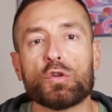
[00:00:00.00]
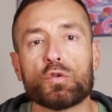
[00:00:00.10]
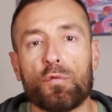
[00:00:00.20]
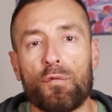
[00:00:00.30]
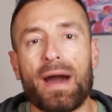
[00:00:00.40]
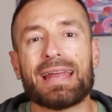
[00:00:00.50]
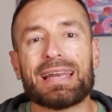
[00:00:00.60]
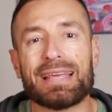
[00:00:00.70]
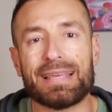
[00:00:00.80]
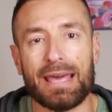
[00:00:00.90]
to
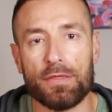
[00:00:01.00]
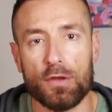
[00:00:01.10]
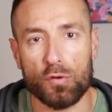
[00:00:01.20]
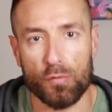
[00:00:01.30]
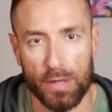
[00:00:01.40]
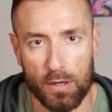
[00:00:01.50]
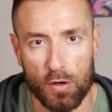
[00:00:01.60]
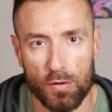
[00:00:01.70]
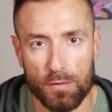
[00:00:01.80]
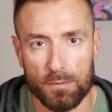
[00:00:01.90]
finally get their green
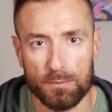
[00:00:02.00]
card.